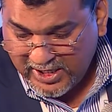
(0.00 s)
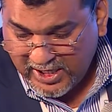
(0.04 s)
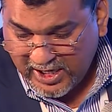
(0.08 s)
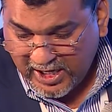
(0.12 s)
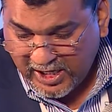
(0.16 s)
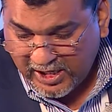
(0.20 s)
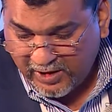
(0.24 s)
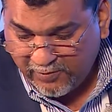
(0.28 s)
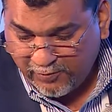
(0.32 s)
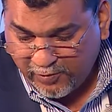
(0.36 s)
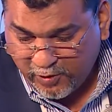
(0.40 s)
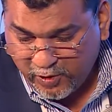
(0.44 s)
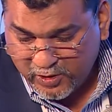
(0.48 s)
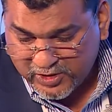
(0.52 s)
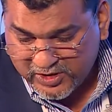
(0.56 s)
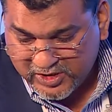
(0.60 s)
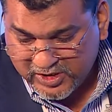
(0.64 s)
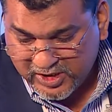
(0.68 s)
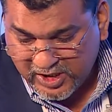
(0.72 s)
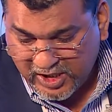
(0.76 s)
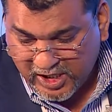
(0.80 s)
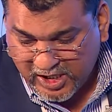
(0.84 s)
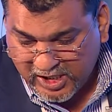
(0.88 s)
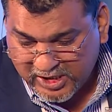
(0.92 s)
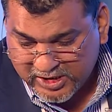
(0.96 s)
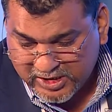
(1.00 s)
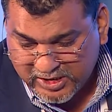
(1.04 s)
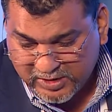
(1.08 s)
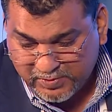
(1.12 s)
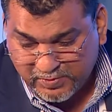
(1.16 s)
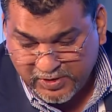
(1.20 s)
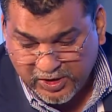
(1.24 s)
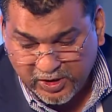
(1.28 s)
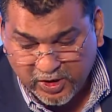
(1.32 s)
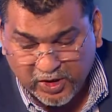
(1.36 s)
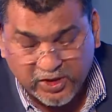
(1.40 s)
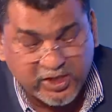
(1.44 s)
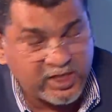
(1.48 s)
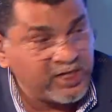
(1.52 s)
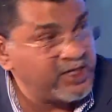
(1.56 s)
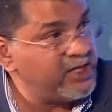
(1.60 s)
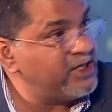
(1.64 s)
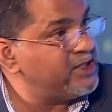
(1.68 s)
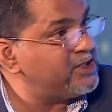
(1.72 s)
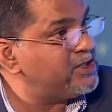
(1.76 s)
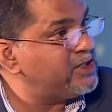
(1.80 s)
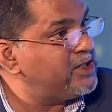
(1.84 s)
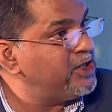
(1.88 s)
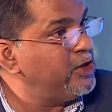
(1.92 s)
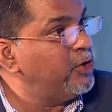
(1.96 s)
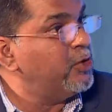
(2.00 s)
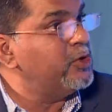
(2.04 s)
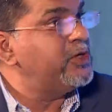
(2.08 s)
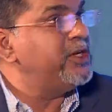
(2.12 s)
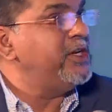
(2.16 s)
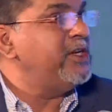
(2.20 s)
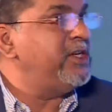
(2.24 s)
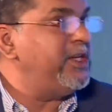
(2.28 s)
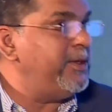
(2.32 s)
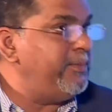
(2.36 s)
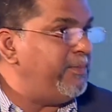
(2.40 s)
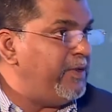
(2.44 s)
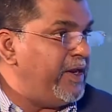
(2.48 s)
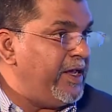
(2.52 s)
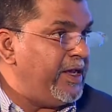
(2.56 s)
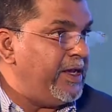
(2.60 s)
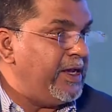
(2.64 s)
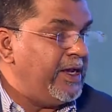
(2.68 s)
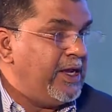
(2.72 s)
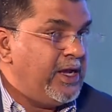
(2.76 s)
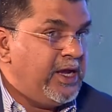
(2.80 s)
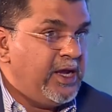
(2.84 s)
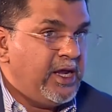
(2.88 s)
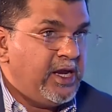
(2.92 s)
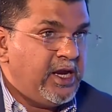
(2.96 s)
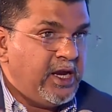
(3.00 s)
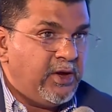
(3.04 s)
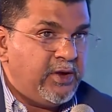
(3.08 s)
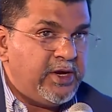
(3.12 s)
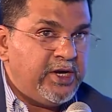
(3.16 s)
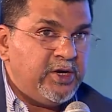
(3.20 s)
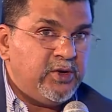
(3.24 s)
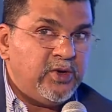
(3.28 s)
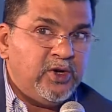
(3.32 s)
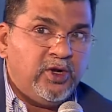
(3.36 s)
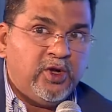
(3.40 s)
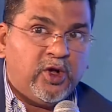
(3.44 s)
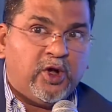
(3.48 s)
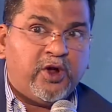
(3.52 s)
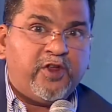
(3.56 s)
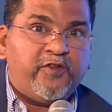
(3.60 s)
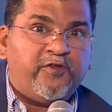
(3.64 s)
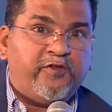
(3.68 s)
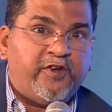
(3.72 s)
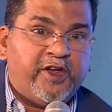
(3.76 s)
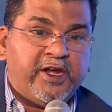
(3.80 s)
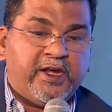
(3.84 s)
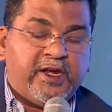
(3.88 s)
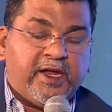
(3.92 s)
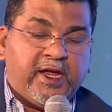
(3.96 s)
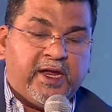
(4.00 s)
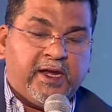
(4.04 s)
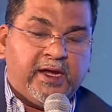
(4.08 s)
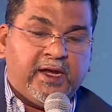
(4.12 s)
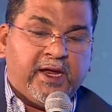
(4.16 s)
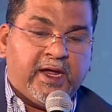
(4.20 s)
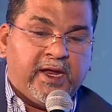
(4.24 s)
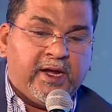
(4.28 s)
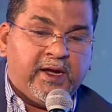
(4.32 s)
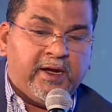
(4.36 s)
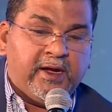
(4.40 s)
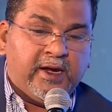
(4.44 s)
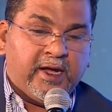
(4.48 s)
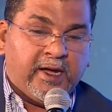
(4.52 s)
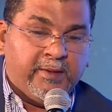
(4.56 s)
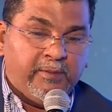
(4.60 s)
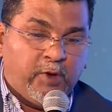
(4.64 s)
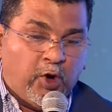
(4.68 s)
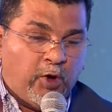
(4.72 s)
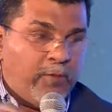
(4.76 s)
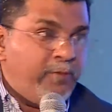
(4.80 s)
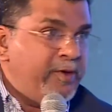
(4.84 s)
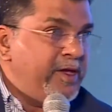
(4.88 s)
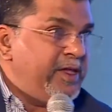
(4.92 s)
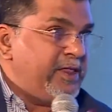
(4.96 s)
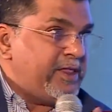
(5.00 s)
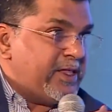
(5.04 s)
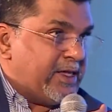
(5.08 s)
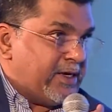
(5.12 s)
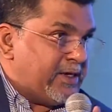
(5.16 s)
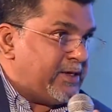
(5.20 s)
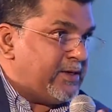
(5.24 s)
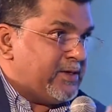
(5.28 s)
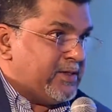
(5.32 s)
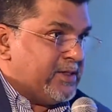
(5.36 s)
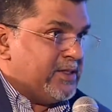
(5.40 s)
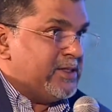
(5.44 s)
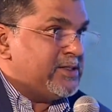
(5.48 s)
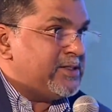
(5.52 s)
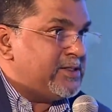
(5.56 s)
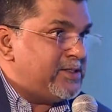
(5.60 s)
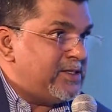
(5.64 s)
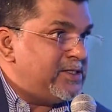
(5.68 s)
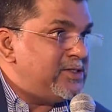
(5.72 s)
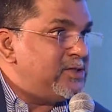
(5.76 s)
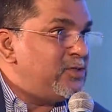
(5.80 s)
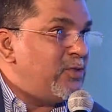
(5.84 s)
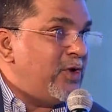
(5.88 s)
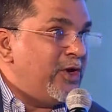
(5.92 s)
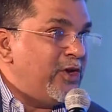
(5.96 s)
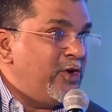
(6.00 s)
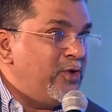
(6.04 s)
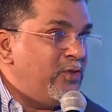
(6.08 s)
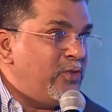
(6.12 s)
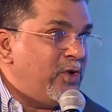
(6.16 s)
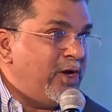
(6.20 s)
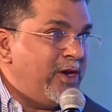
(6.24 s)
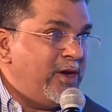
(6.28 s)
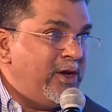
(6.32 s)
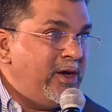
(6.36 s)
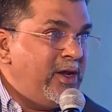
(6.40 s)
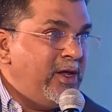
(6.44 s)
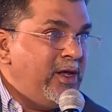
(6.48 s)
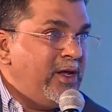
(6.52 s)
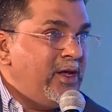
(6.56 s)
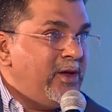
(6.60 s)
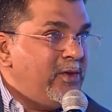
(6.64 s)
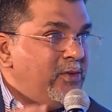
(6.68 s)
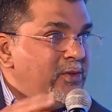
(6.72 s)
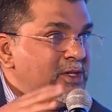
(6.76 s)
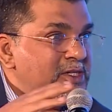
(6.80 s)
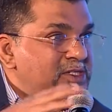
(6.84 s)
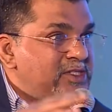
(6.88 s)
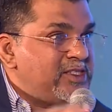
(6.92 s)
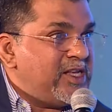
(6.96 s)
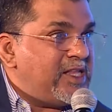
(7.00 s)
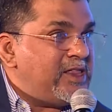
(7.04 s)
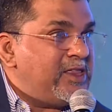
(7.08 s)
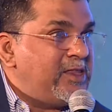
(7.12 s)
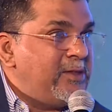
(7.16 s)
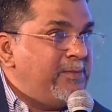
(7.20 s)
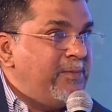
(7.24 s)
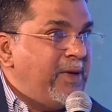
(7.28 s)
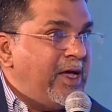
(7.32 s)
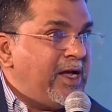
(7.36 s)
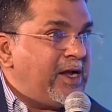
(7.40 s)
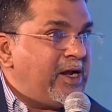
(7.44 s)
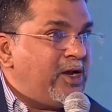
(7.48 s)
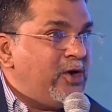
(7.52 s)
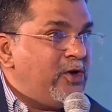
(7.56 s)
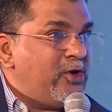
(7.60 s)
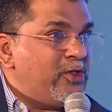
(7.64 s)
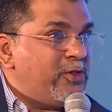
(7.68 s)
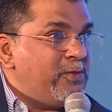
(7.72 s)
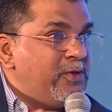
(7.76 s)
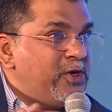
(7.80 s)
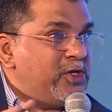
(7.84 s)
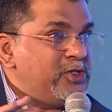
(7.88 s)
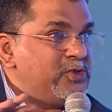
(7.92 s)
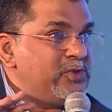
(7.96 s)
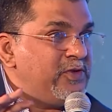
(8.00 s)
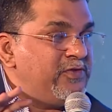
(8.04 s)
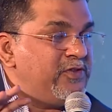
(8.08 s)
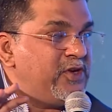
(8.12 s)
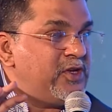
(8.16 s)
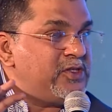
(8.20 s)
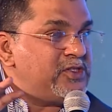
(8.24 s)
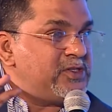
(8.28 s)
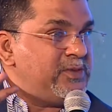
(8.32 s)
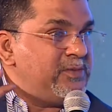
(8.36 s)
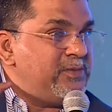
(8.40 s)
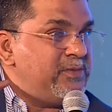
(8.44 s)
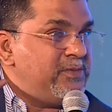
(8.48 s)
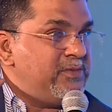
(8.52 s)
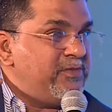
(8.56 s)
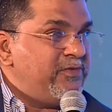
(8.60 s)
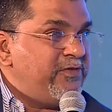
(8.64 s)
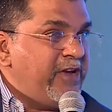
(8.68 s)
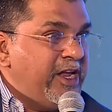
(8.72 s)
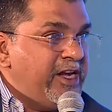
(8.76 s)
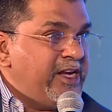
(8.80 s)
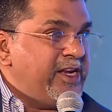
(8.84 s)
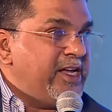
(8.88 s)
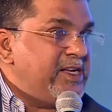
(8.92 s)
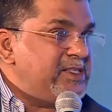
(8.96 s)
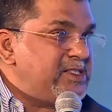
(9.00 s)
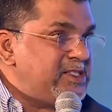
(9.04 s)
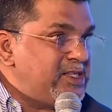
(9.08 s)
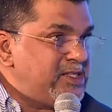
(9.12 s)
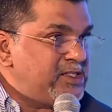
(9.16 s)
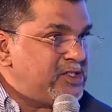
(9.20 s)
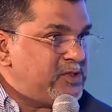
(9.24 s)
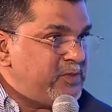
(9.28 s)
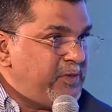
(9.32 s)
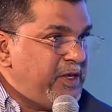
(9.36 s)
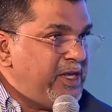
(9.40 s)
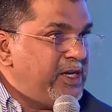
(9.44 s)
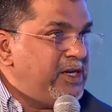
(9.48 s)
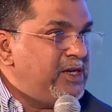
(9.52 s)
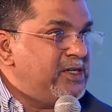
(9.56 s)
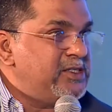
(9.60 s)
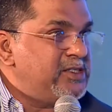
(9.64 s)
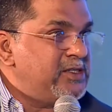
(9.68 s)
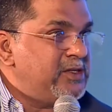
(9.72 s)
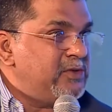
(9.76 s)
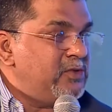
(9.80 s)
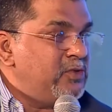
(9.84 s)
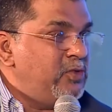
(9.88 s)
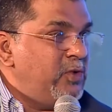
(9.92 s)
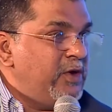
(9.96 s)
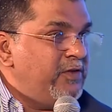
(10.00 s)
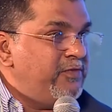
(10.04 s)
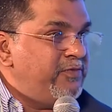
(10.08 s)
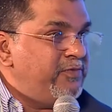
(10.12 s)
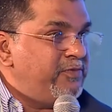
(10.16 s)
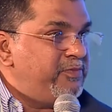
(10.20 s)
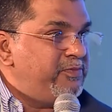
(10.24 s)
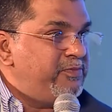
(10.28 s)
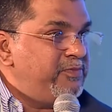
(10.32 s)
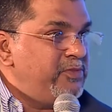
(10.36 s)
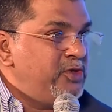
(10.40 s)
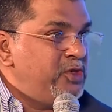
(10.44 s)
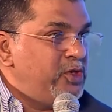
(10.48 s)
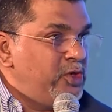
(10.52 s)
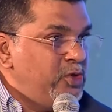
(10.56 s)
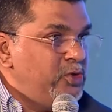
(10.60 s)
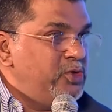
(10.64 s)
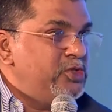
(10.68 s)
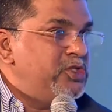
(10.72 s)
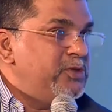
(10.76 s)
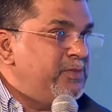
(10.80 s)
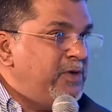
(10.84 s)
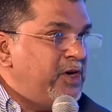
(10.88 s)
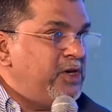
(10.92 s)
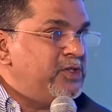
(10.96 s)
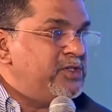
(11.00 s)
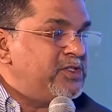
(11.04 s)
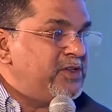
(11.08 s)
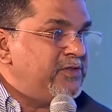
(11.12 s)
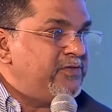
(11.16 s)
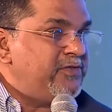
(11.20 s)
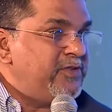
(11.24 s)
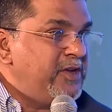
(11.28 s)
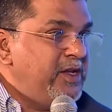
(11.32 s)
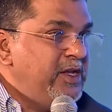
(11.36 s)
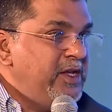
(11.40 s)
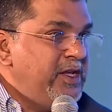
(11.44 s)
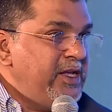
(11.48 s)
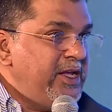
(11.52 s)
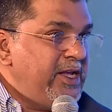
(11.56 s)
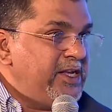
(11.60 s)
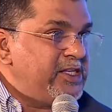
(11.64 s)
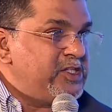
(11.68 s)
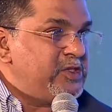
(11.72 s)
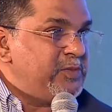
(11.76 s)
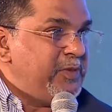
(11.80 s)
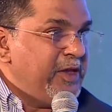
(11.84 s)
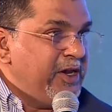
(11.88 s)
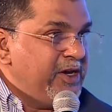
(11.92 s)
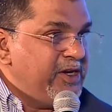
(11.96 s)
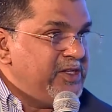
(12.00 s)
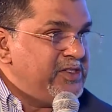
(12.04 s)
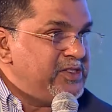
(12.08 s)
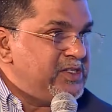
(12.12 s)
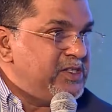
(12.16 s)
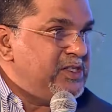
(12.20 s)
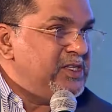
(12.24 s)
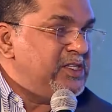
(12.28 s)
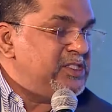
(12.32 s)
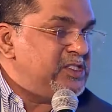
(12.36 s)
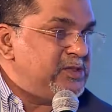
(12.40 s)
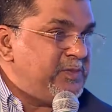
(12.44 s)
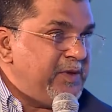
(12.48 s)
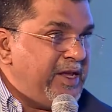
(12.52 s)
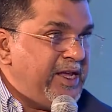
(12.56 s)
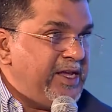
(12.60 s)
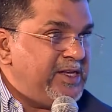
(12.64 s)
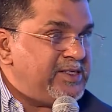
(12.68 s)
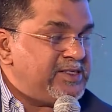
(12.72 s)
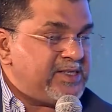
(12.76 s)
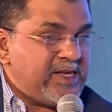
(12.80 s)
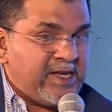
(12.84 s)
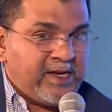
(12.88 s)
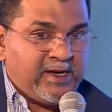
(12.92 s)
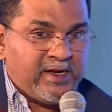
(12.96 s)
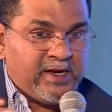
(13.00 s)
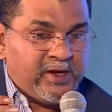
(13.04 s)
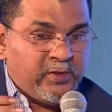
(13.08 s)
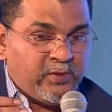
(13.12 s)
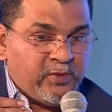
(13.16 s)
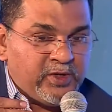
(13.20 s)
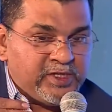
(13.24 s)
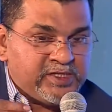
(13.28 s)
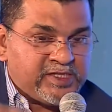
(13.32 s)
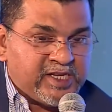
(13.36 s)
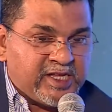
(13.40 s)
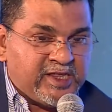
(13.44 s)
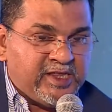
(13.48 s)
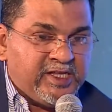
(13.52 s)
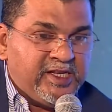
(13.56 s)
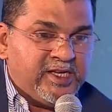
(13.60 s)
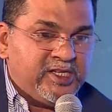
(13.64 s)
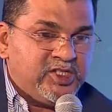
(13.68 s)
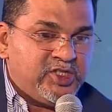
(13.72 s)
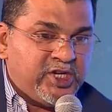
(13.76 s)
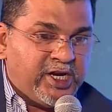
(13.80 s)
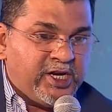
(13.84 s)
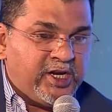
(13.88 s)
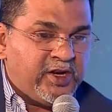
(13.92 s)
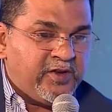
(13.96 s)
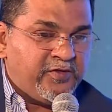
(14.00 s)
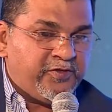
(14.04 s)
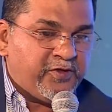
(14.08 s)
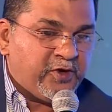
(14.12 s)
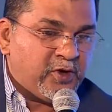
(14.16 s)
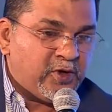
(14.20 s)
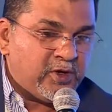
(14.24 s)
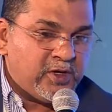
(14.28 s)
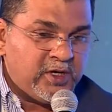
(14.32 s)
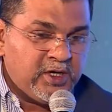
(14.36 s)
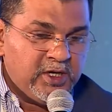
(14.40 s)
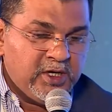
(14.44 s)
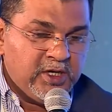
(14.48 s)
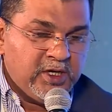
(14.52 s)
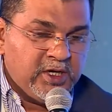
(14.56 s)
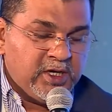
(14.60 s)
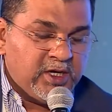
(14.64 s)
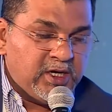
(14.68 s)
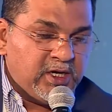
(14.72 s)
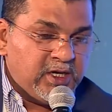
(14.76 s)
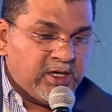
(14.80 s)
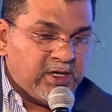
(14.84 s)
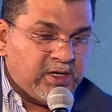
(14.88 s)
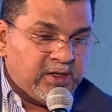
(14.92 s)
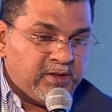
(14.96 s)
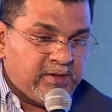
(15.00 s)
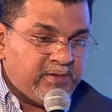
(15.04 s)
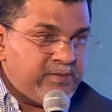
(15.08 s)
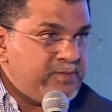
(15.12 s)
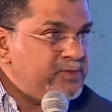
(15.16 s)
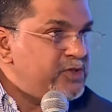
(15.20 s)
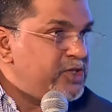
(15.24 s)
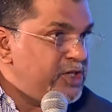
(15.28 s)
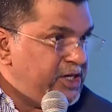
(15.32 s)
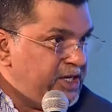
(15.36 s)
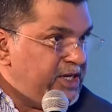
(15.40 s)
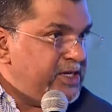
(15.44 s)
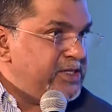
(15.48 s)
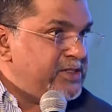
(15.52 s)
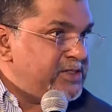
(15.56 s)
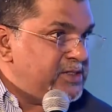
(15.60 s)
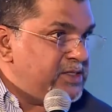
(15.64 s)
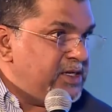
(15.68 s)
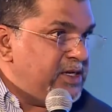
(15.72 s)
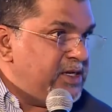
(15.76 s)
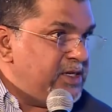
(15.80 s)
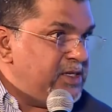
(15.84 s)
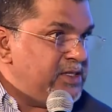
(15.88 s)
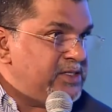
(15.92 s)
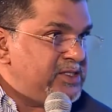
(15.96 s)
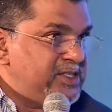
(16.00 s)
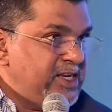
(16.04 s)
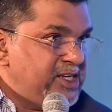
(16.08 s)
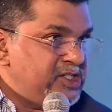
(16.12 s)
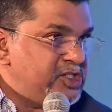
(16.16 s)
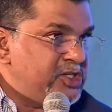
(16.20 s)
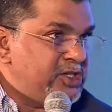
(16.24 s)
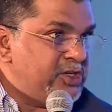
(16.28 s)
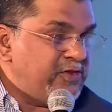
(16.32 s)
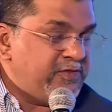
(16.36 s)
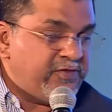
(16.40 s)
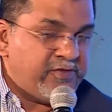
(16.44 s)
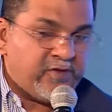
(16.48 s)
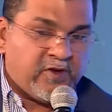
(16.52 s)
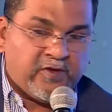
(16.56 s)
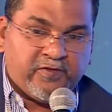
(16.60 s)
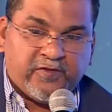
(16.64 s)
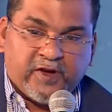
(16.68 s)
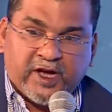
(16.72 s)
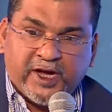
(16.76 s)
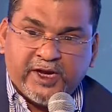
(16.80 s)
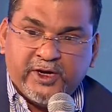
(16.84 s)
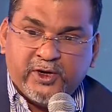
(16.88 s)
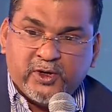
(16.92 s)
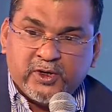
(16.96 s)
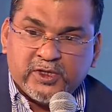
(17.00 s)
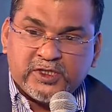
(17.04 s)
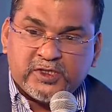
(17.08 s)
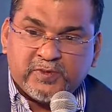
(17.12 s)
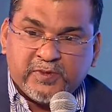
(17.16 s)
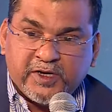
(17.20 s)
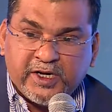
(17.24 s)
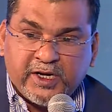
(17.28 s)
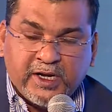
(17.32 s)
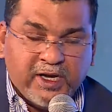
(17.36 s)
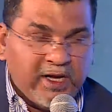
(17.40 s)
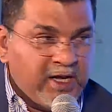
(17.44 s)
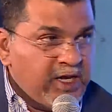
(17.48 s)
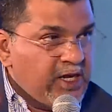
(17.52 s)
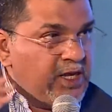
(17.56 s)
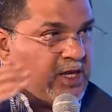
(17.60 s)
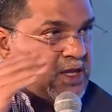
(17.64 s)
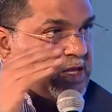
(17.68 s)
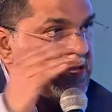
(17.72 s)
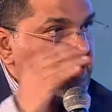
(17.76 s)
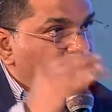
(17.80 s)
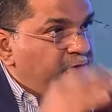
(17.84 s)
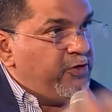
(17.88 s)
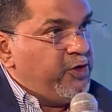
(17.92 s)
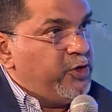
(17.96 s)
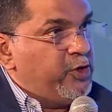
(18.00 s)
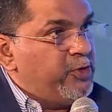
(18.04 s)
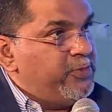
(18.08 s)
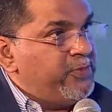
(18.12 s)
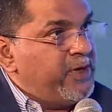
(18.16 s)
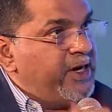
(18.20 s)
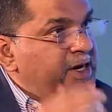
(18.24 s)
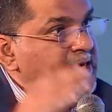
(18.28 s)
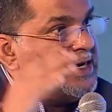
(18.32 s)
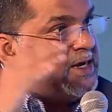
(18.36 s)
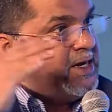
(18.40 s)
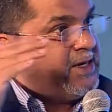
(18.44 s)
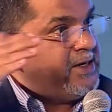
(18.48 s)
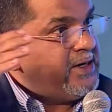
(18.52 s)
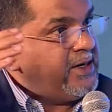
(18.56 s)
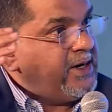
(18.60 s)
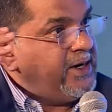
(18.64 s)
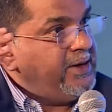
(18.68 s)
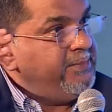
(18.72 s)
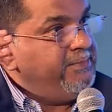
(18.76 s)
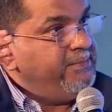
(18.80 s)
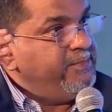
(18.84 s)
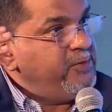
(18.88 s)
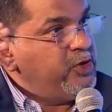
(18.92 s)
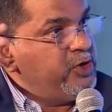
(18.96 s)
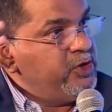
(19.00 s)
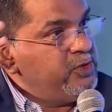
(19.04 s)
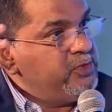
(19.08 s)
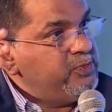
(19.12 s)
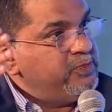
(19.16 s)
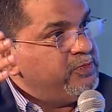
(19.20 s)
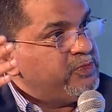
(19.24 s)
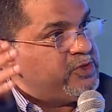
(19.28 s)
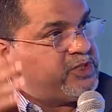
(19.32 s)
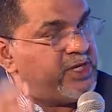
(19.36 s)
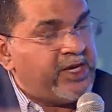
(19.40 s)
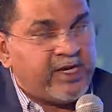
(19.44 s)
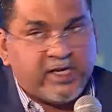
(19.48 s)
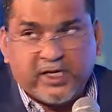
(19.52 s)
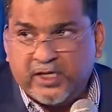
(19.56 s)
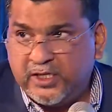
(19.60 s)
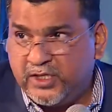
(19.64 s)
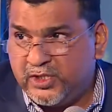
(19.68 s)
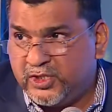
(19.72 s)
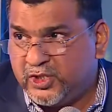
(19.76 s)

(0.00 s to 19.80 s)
And of course, the last but not the least, the OTT play. Now, I know a lot of it, and, and I'm hoping that this, this one-on-one -on -one will set the backcloth because we've got some fantastic speakers and, who have huge amounts of experience in this space, and, and we set the agenda for uh, today's uh, session of, of IDOS. But if you don't mind, I, am going to go take ahead.